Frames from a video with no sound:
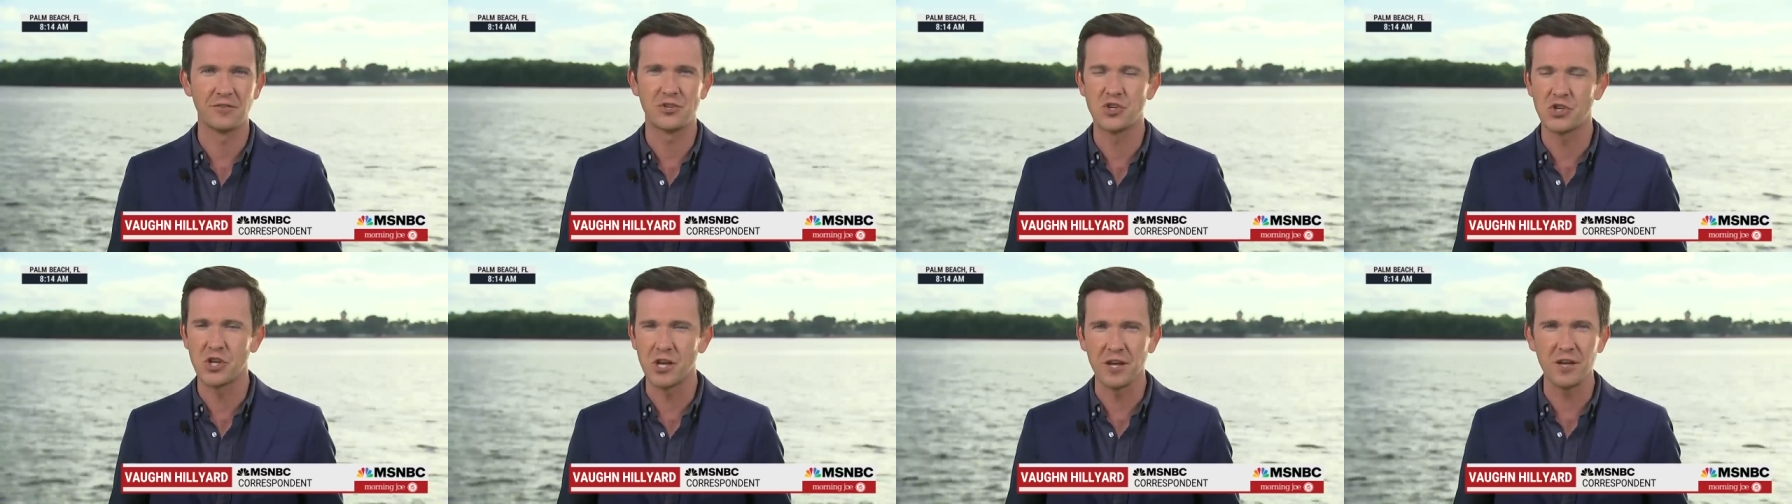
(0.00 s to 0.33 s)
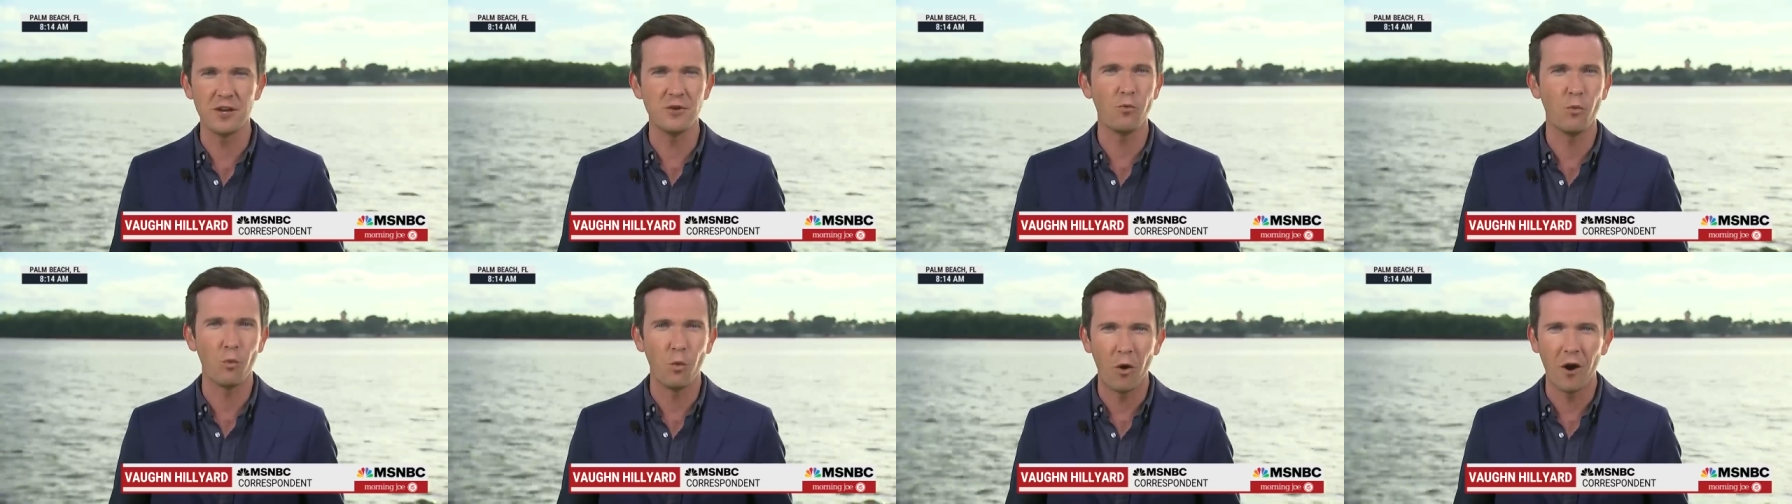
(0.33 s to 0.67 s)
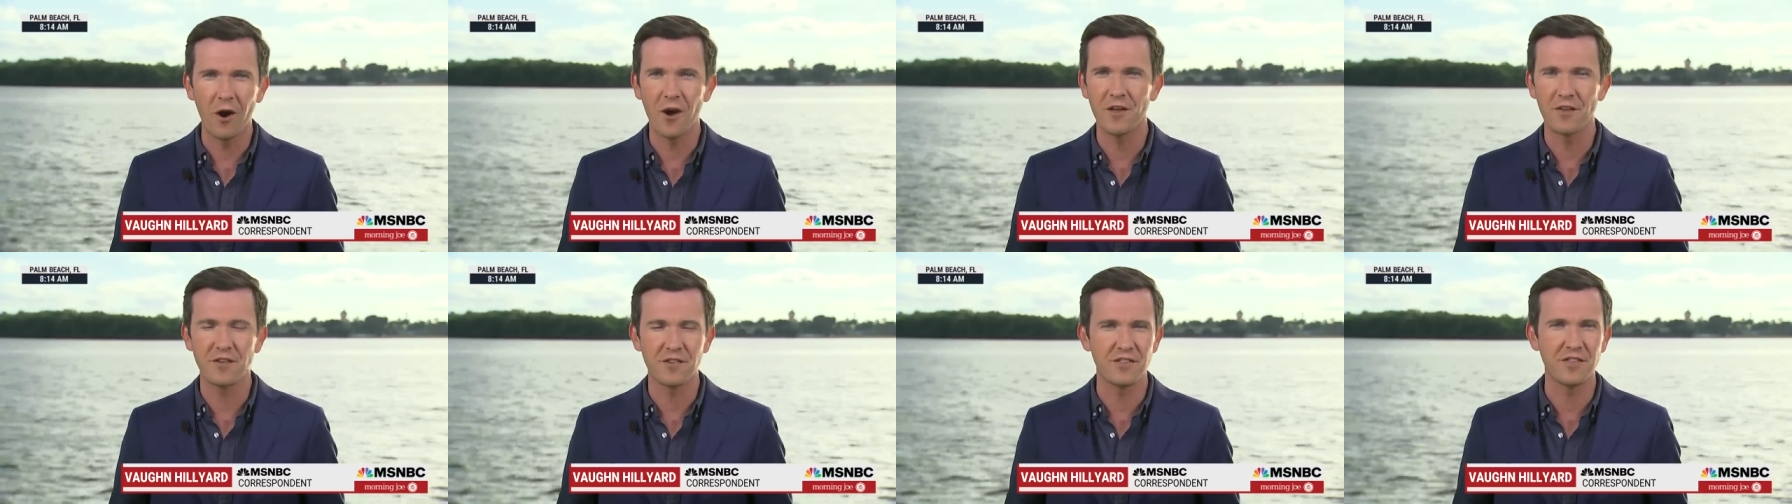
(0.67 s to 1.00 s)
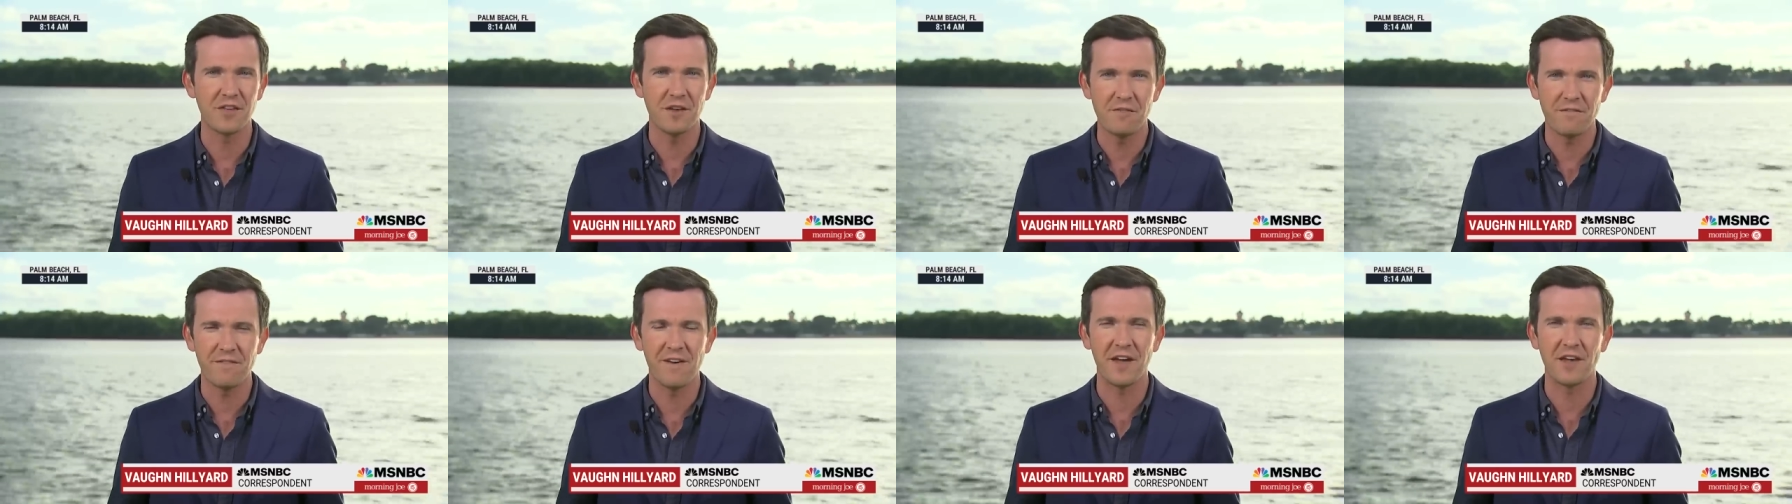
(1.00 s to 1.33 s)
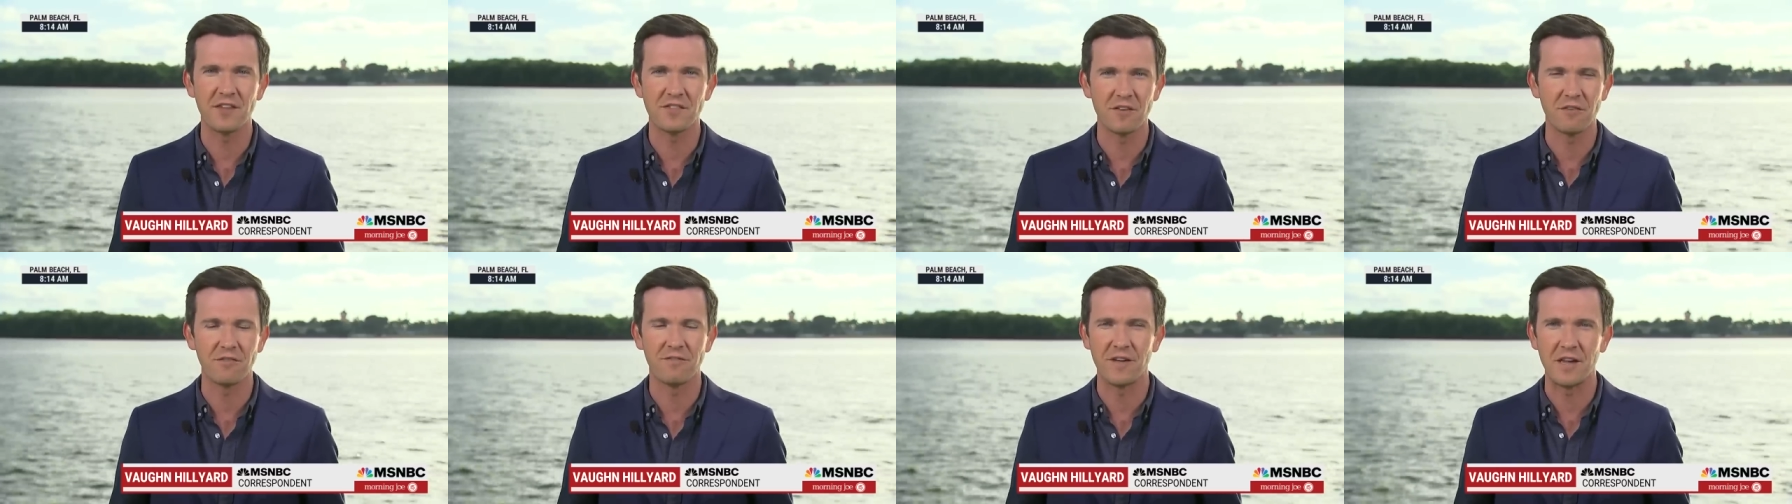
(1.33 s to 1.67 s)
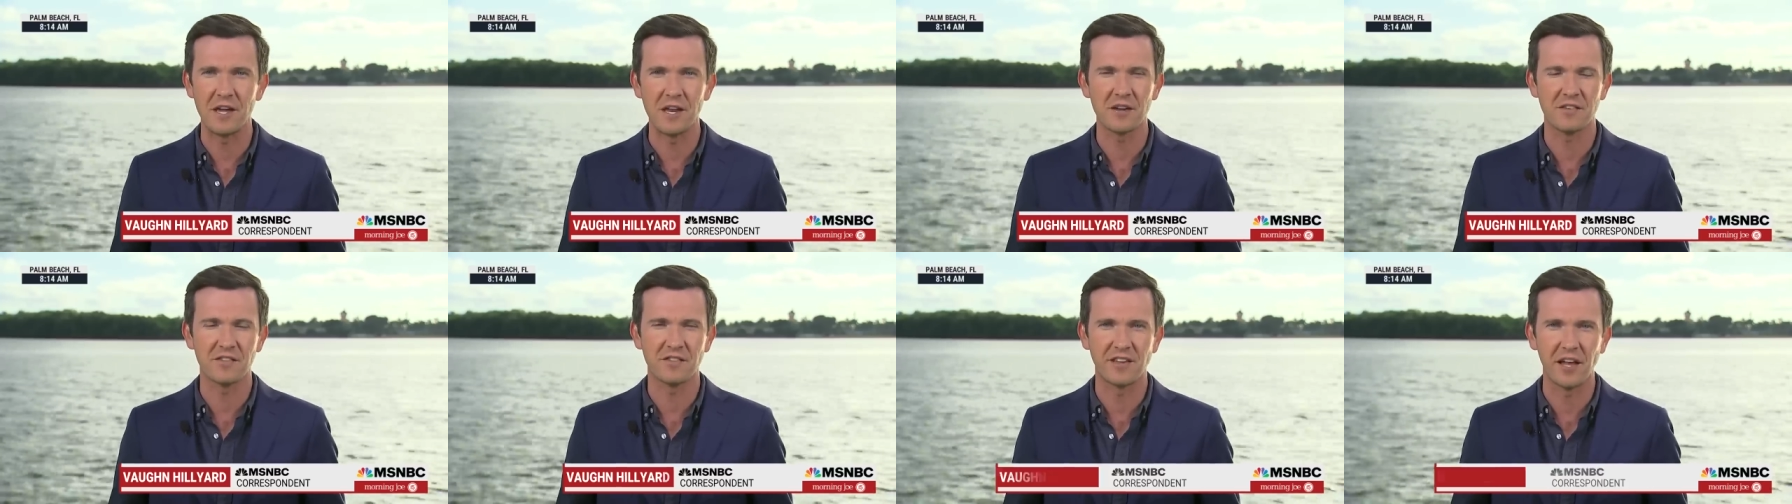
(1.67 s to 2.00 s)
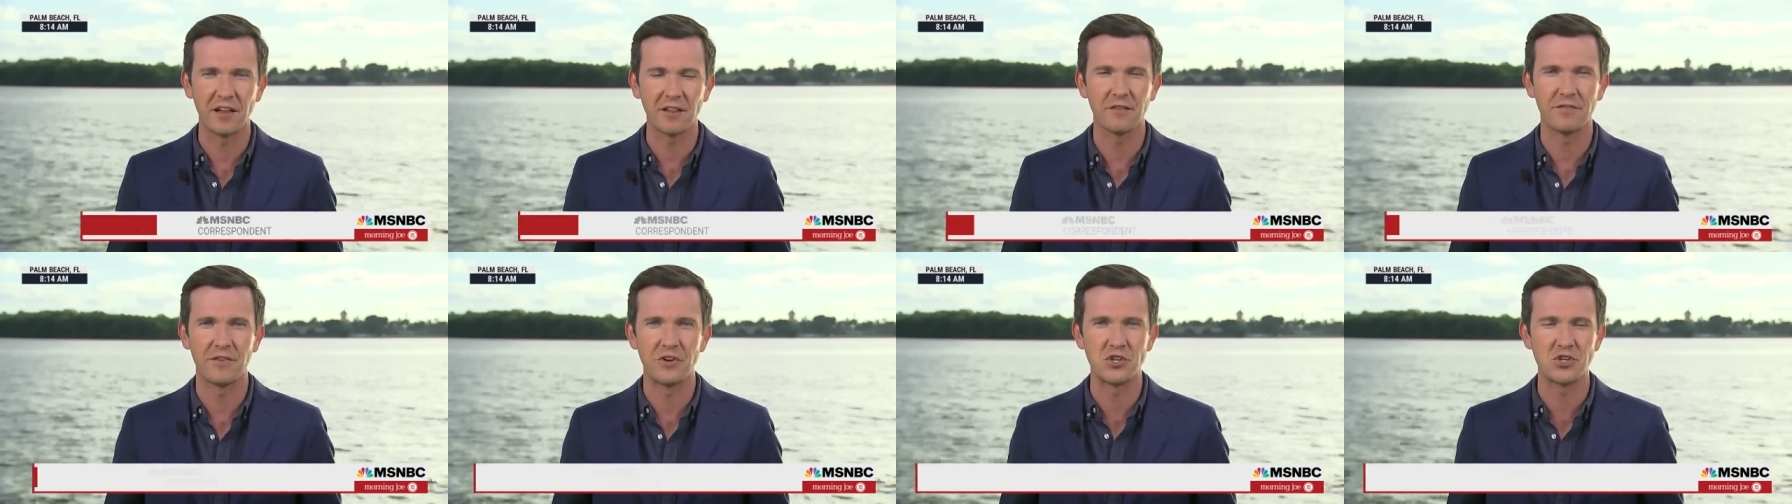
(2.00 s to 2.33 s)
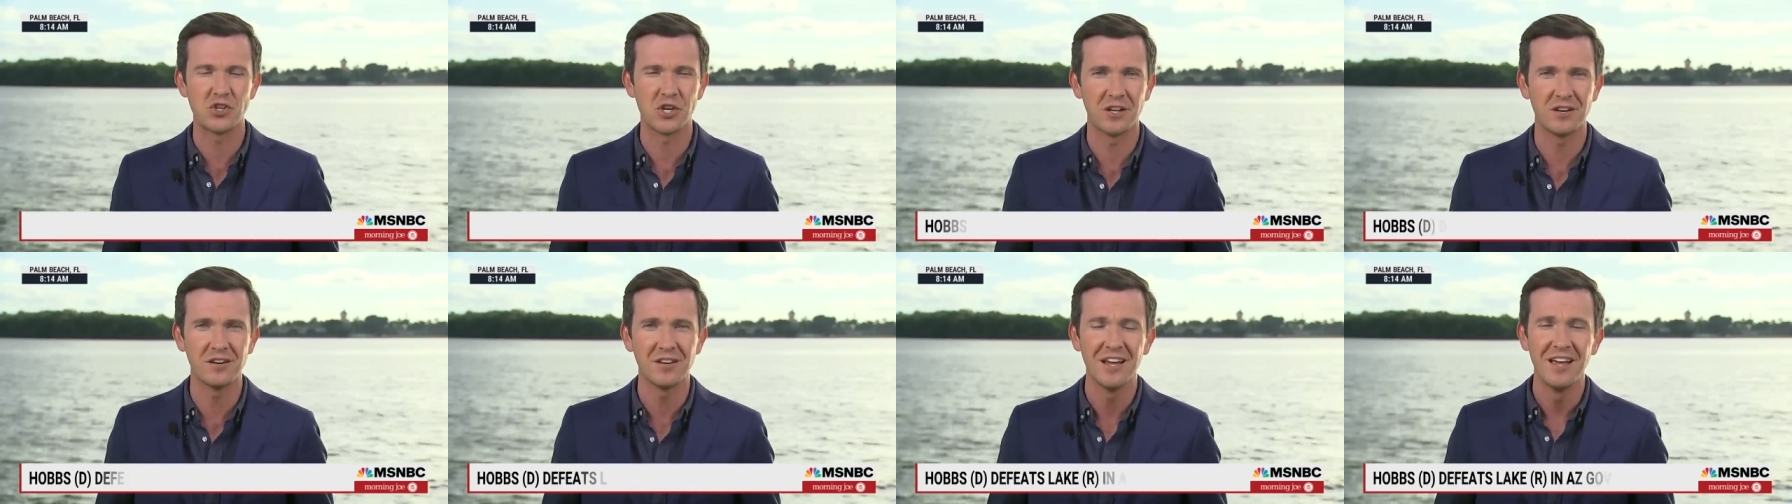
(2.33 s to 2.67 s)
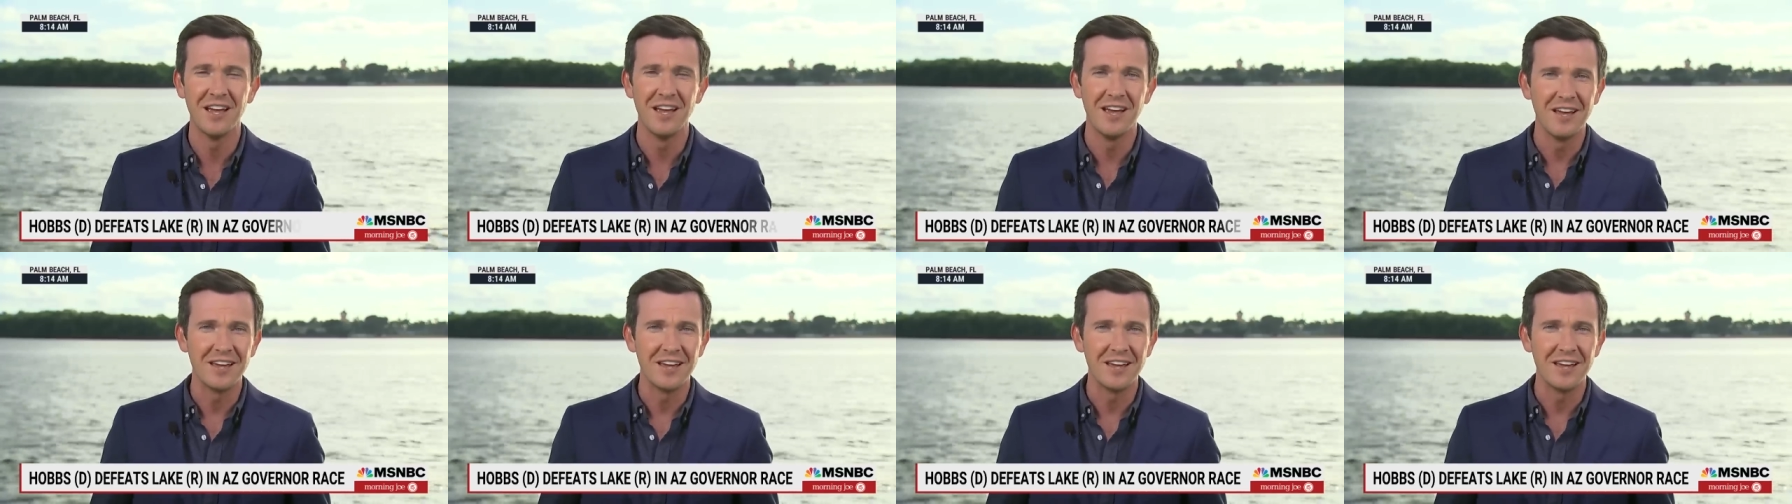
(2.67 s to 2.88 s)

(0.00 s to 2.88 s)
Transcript: She was the face of Phoenix television